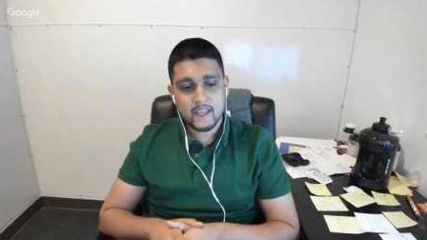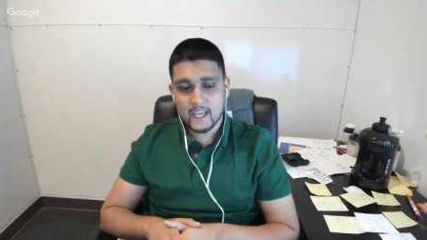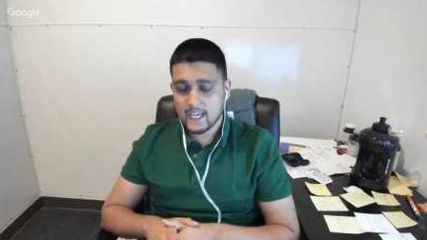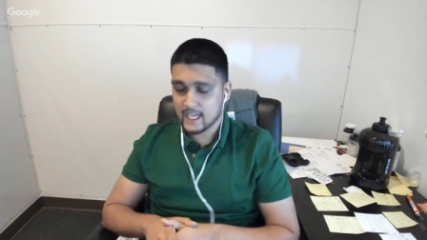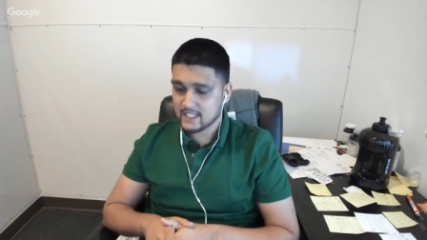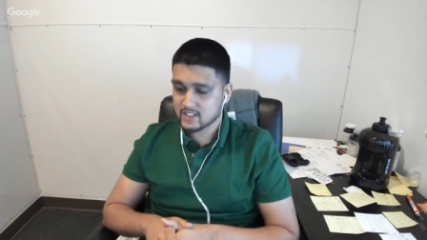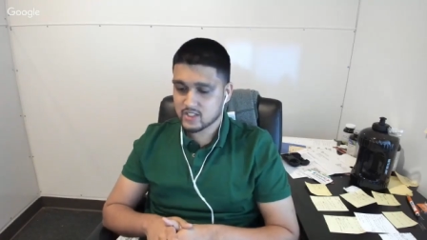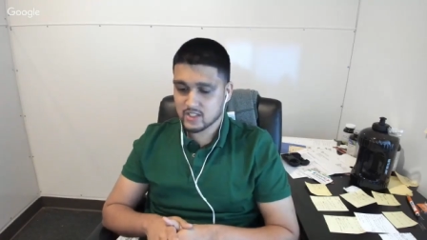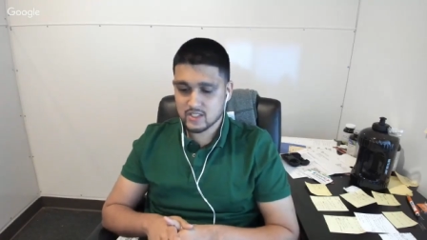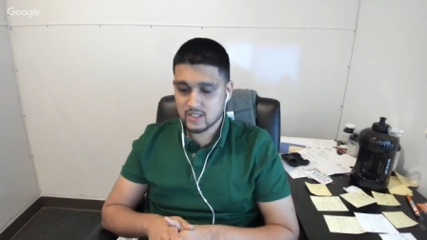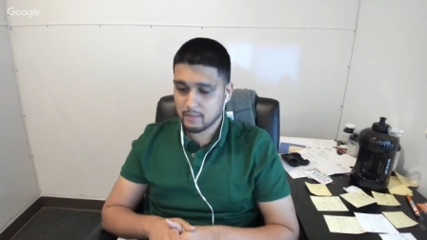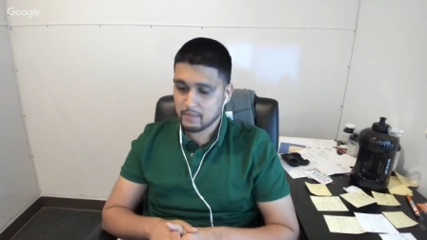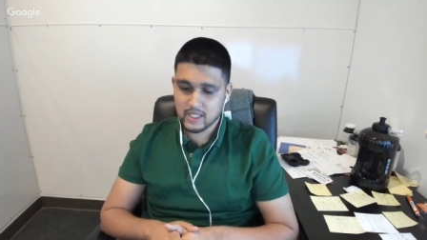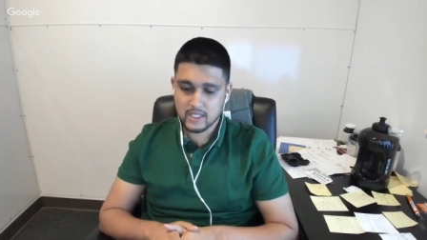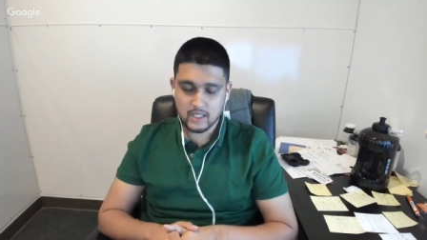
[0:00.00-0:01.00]
and just
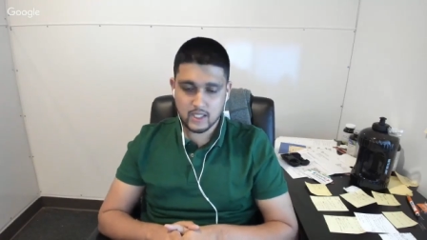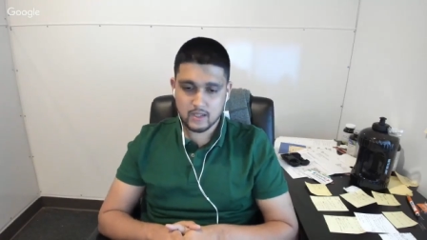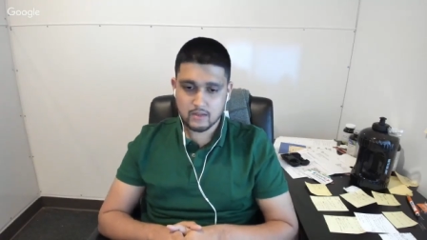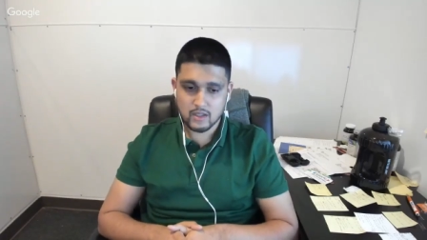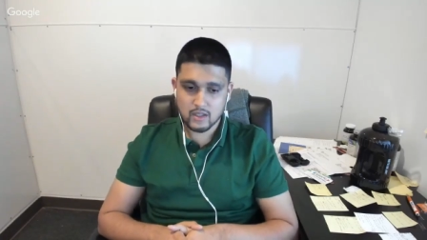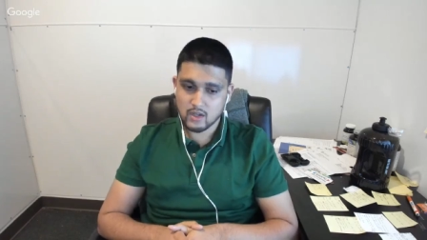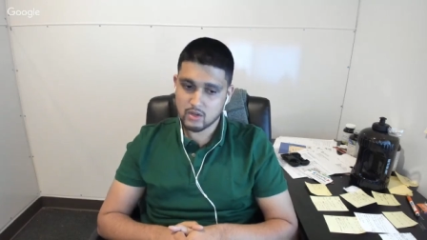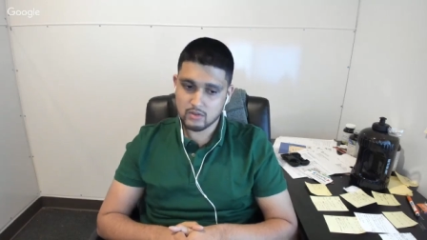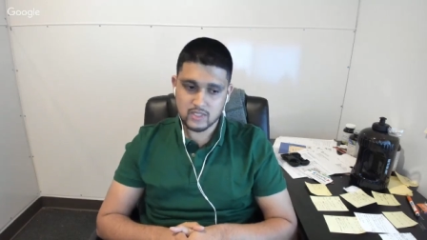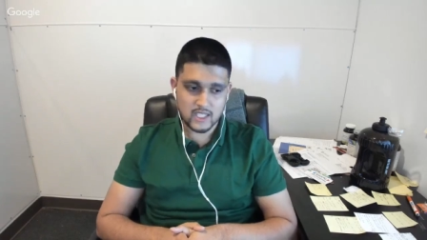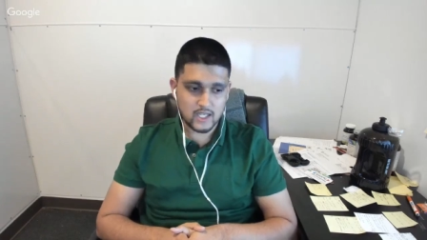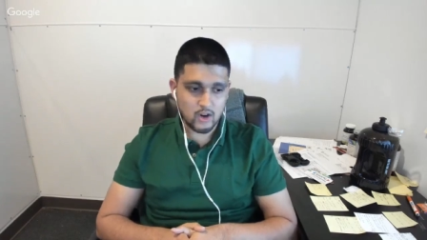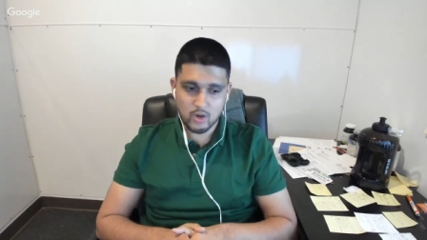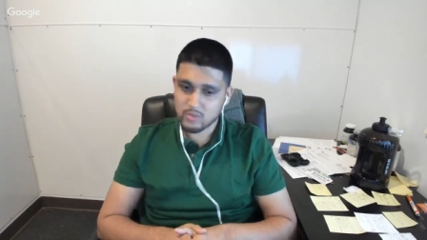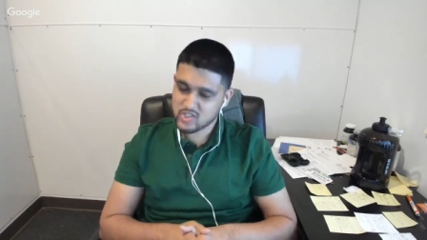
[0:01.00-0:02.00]
completely, you know,
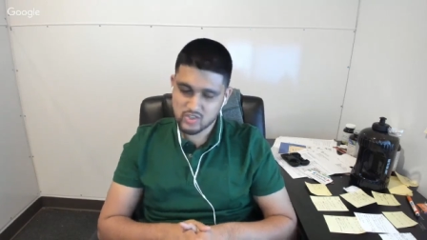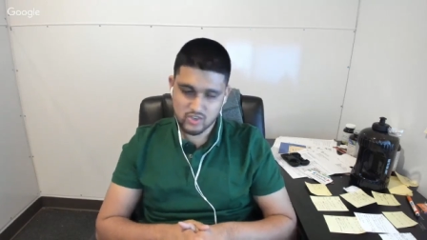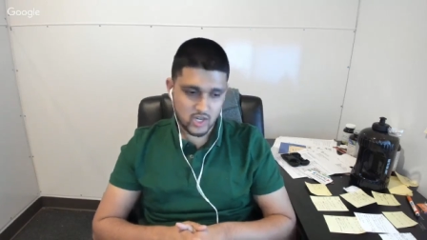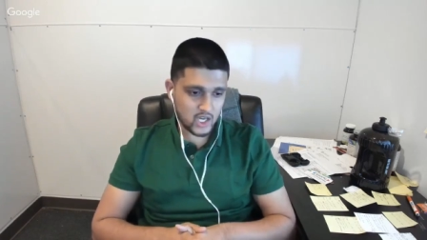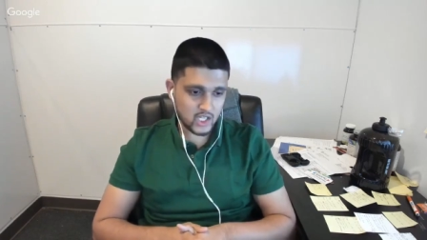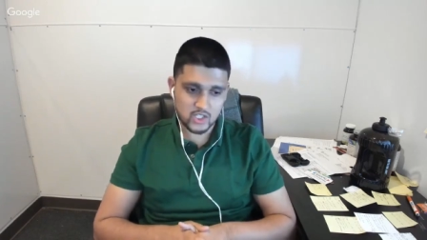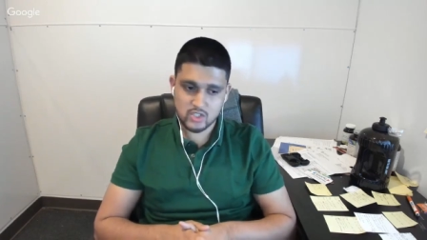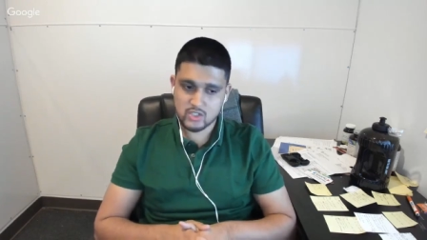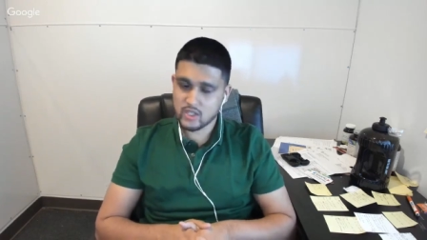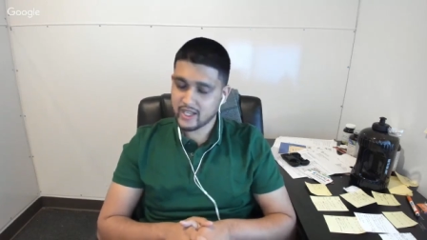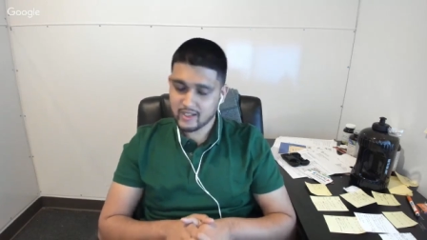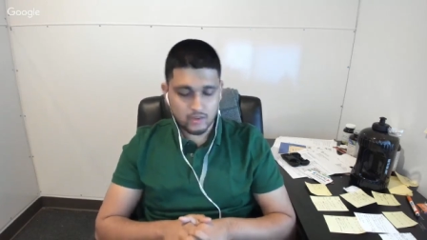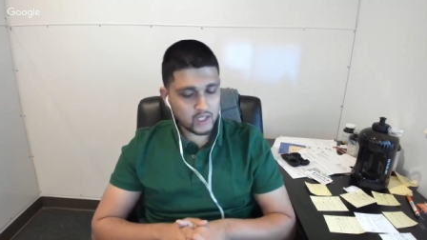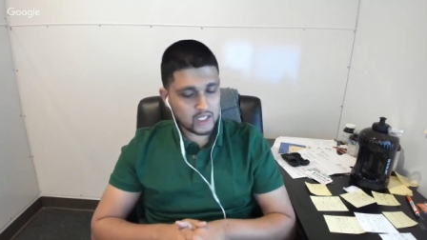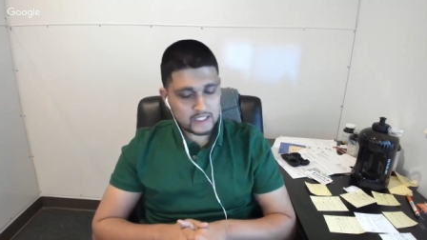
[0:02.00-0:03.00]
did arbitrage
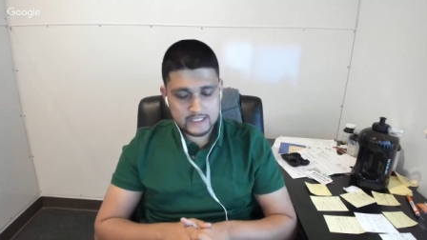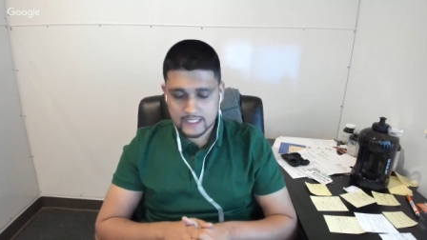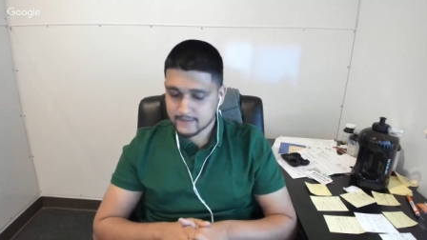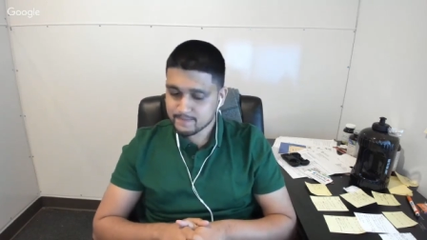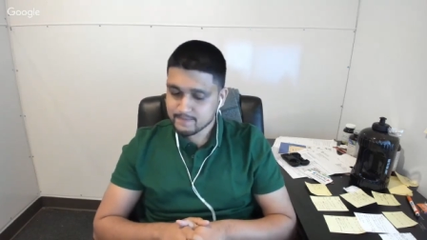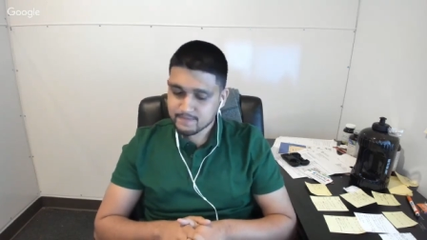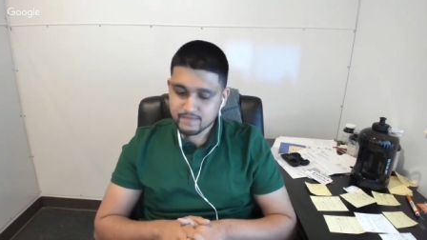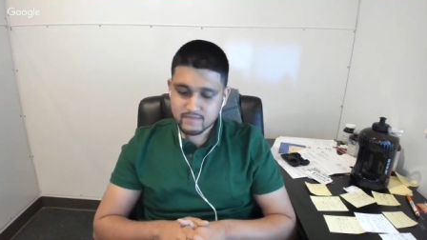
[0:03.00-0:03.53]
like crazy.